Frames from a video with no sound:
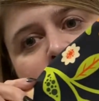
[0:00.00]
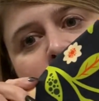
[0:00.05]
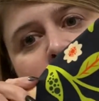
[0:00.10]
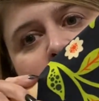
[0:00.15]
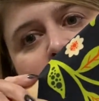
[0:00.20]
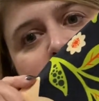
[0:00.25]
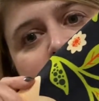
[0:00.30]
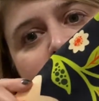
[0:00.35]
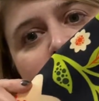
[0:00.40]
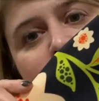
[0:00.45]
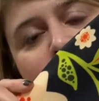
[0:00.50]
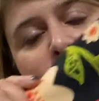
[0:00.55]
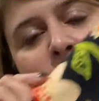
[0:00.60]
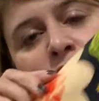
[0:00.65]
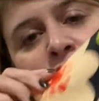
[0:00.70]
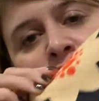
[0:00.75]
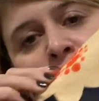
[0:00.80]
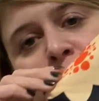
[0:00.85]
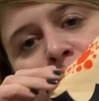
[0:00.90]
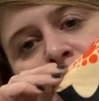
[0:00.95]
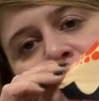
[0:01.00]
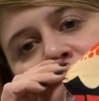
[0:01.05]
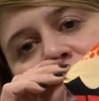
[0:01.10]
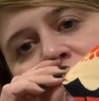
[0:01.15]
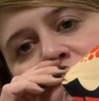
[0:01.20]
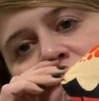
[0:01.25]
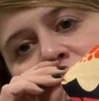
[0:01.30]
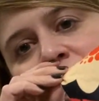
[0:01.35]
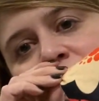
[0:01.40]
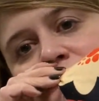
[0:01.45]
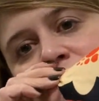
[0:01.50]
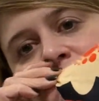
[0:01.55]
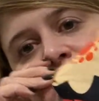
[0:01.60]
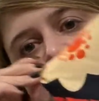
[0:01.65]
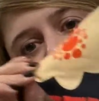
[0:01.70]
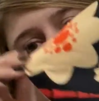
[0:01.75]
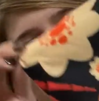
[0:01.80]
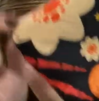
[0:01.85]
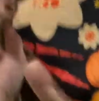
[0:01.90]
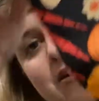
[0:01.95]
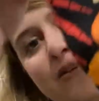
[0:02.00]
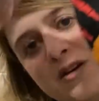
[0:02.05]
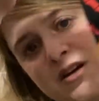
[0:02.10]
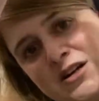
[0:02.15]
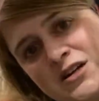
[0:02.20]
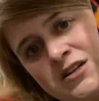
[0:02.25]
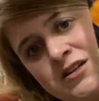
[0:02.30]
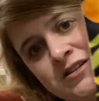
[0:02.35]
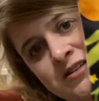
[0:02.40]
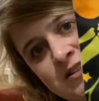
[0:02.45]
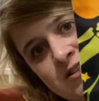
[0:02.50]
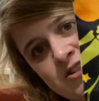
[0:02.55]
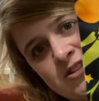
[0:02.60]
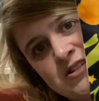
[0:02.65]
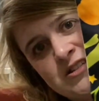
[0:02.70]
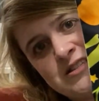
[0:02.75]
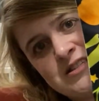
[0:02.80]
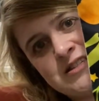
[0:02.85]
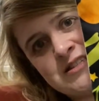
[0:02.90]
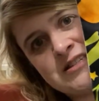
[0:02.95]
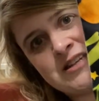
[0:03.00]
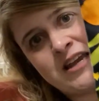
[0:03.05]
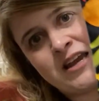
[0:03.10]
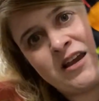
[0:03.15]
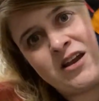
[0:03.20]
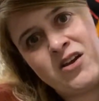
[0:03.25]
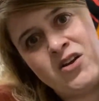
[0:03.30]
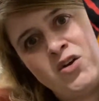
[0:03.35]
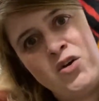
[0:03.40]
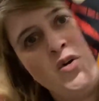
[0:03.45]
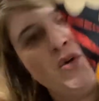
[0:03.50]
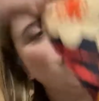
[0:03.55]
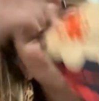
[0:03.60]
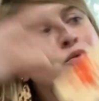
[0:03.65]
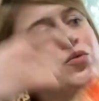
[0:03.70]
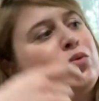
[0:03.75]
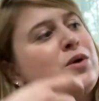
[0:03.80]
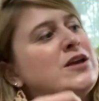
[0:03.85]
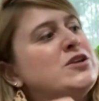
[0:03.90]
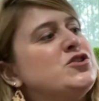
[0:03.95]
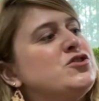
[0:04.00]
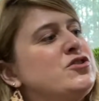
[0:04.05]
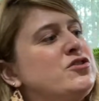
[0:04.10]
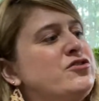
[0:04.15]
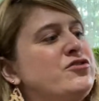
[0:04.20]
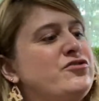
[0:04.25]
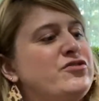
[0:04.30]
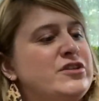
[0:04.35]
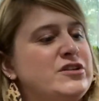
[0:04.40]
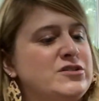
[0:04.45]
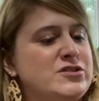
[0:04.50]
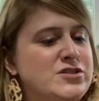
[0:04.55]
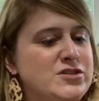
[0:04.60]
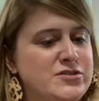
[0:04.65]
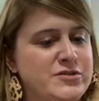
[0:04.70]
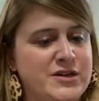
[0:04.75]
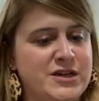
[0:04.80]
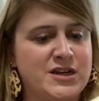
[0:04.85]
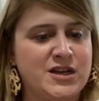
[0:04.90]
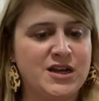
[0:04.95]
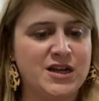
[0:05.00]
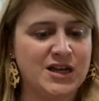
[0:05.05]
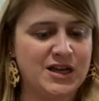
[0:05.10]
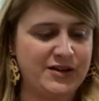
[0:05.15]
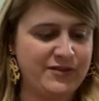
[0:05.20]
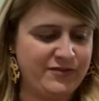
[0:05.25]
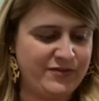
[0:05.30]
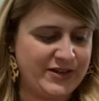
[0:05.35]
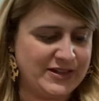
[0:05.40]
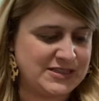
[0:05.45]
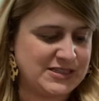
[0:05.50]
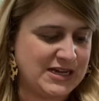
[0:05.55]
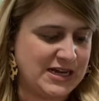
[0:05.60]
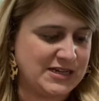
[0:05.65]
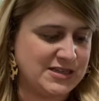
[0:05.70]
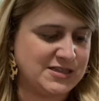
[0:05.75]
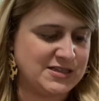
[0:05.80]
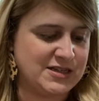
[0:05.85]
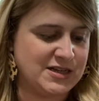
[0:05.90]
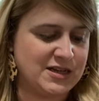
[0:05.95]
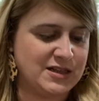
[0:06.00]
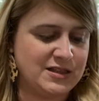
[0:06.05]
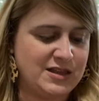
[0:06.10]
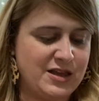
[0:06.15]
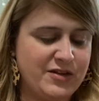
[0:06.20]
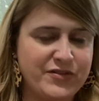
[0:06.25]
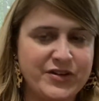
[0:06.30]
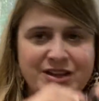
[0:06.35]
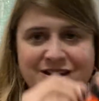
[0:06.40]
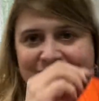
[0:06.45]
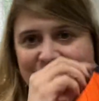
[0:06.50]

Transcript: That's even more spooky. So the flowers and just this like retro feel to it. Ah, fantastic. Love it.